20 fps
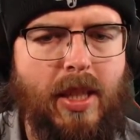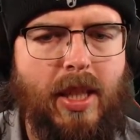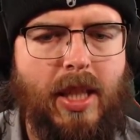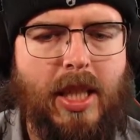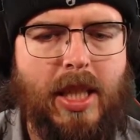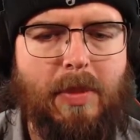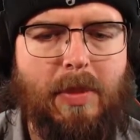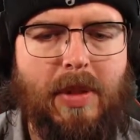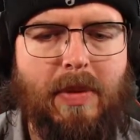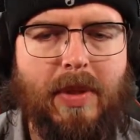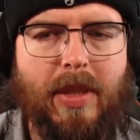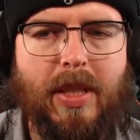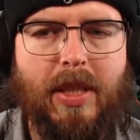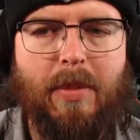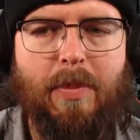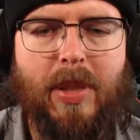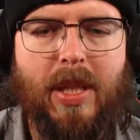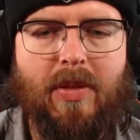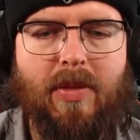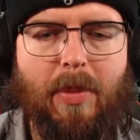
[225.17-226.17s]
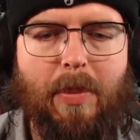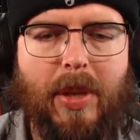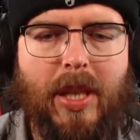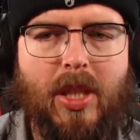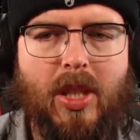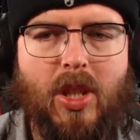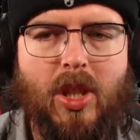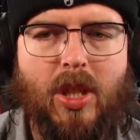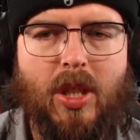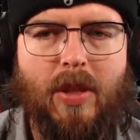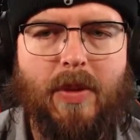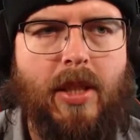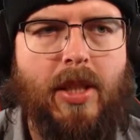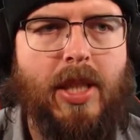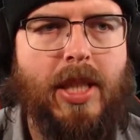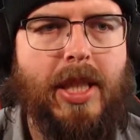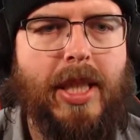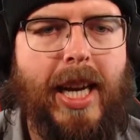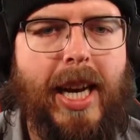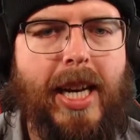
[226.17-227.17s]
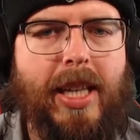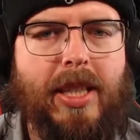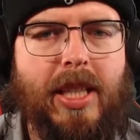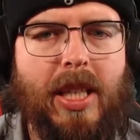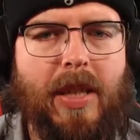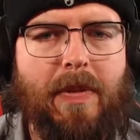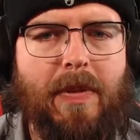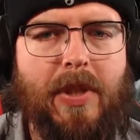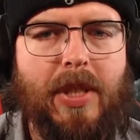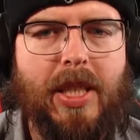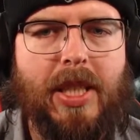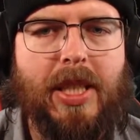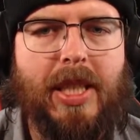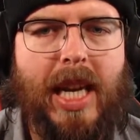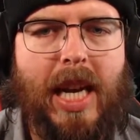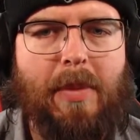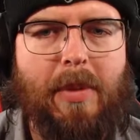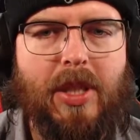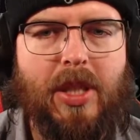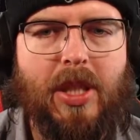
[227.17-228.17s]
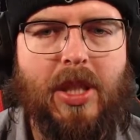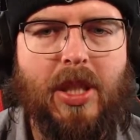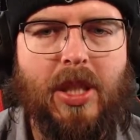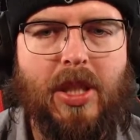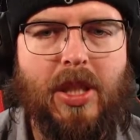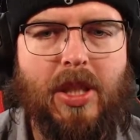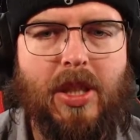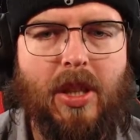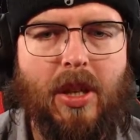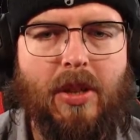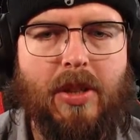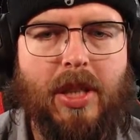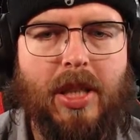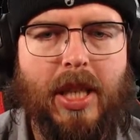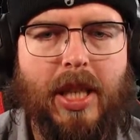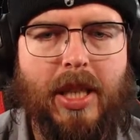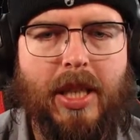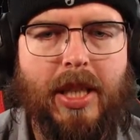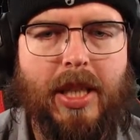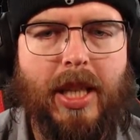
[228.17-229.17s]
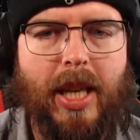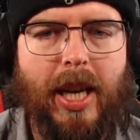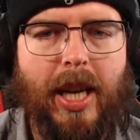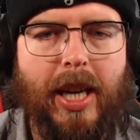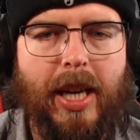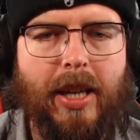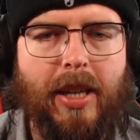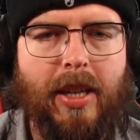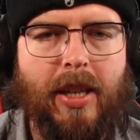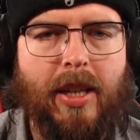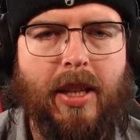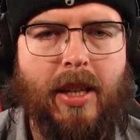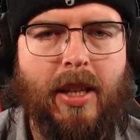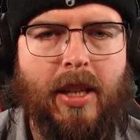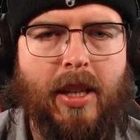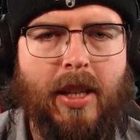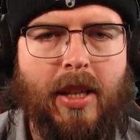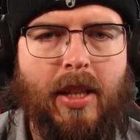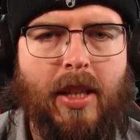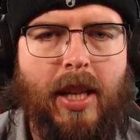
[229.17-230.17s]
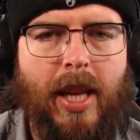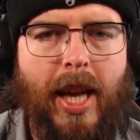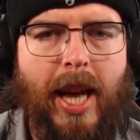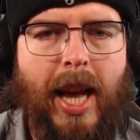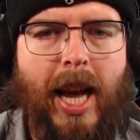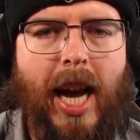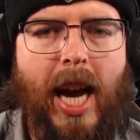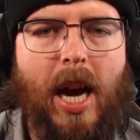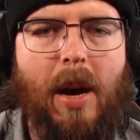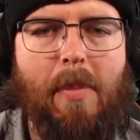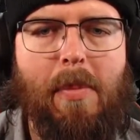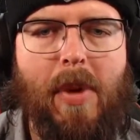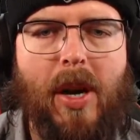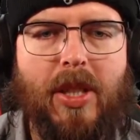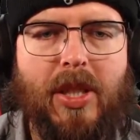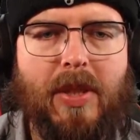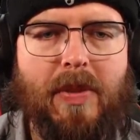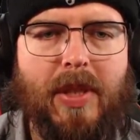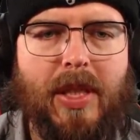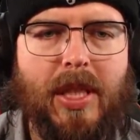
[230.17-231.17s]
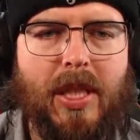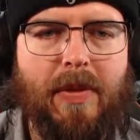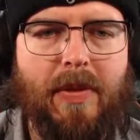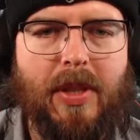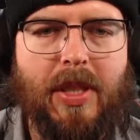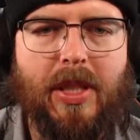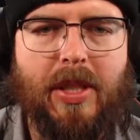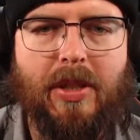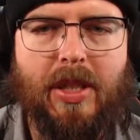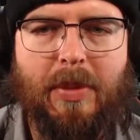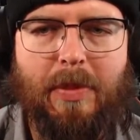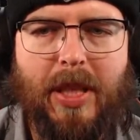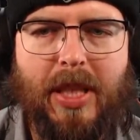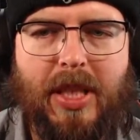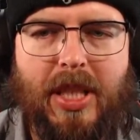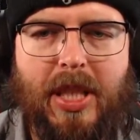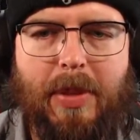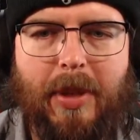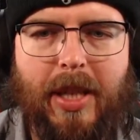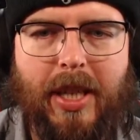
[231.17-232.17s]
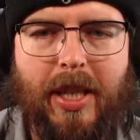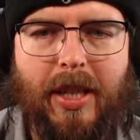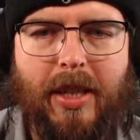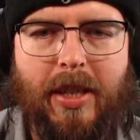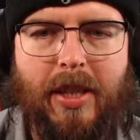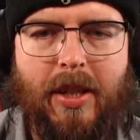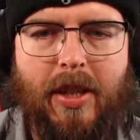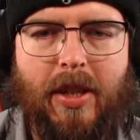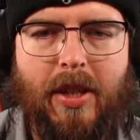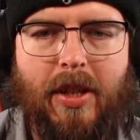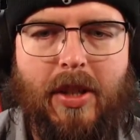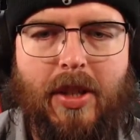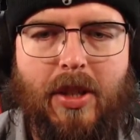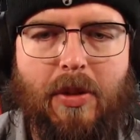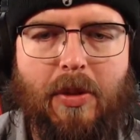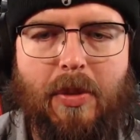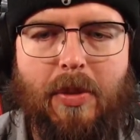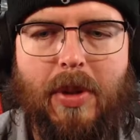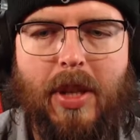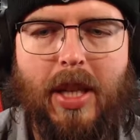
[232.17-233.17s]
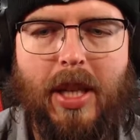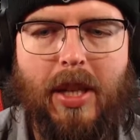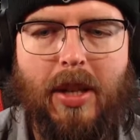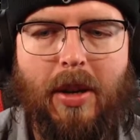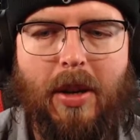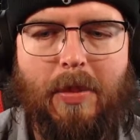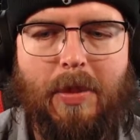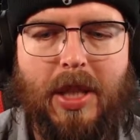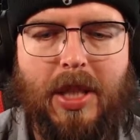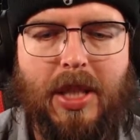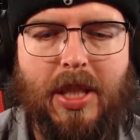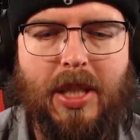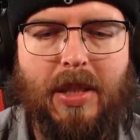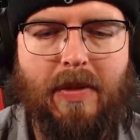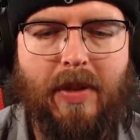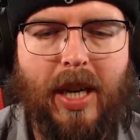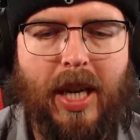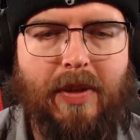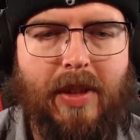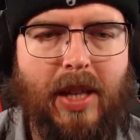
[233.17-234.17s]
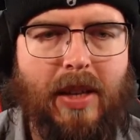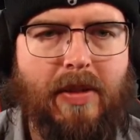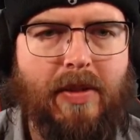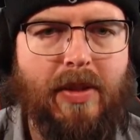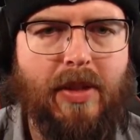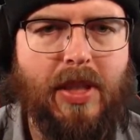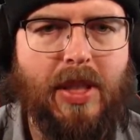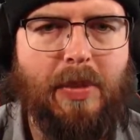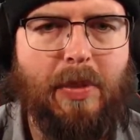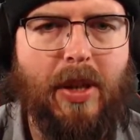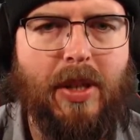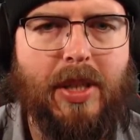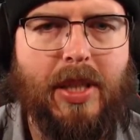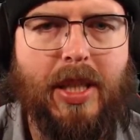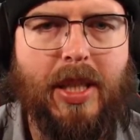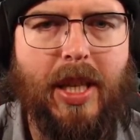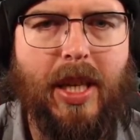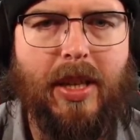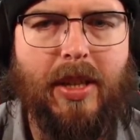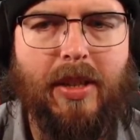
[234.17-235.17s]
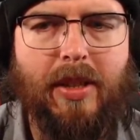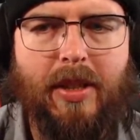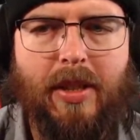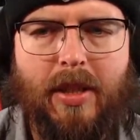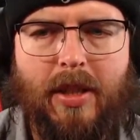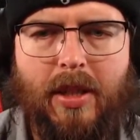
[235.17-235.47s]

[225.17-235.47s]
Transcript: is a bit of a, a bit of a bitch. See that difference in damage just goes to indicate how much of a difference there is meant to be. You're really not meant to survive that first boss encounter.